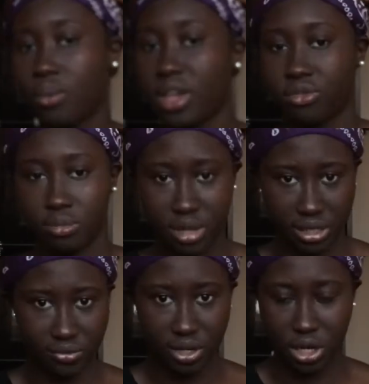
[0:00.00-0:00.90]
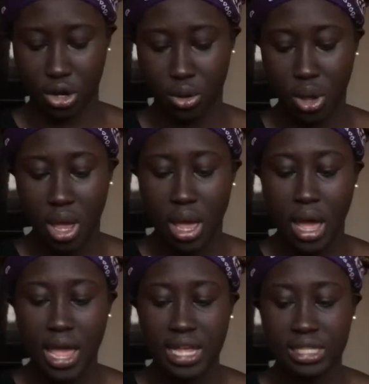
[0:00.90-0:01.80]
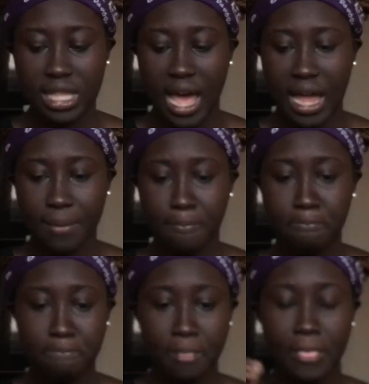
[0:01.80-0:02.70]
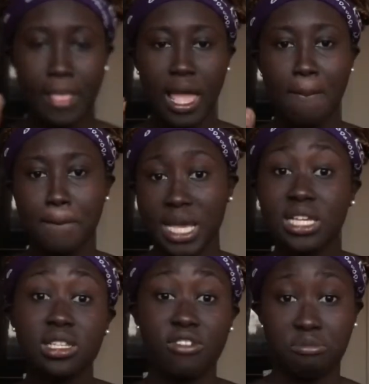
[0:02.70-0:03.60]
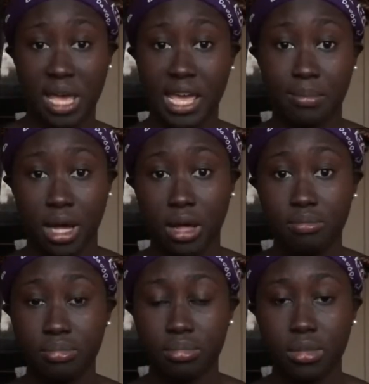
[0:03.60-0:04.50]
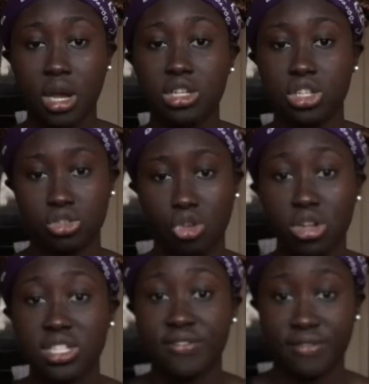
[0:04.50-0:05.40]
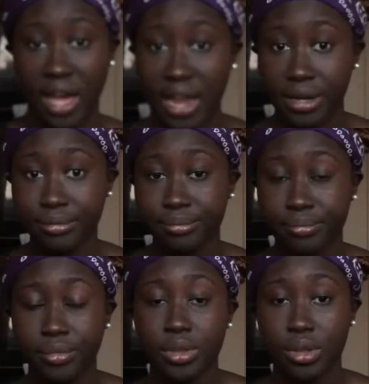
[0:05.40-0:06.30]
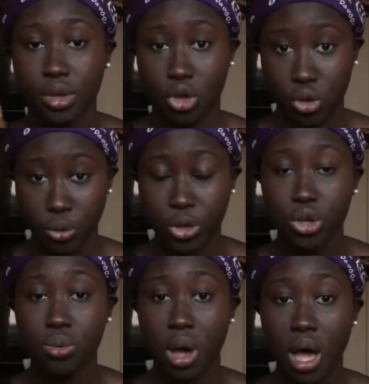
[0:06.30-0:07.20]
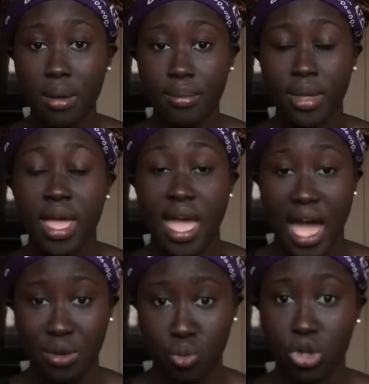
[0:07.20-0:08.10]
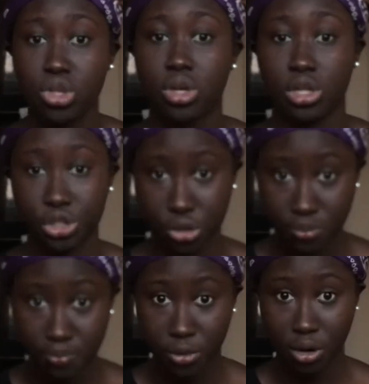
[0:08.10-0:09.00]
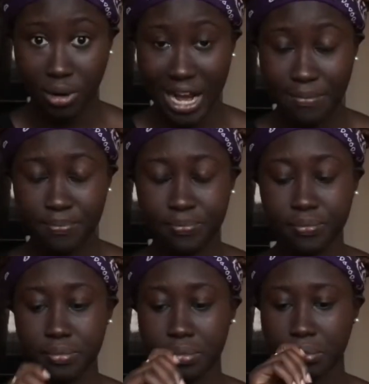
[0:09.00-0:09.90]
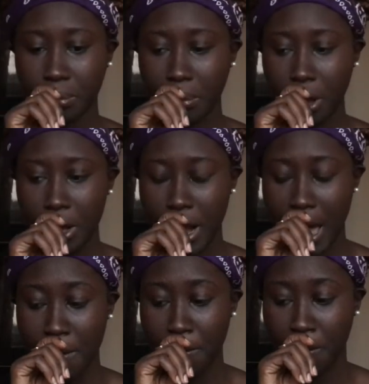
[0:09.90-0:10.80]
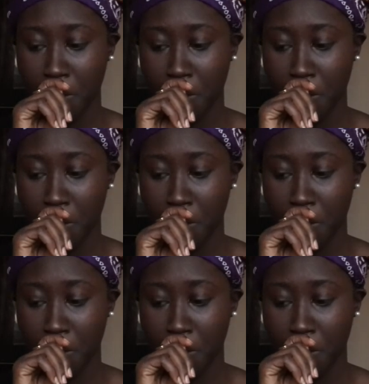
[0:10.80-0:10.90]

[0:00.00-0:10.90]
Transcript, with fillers: away from this video is that a piece of paper does not define who you are and what you can do, all right? Now,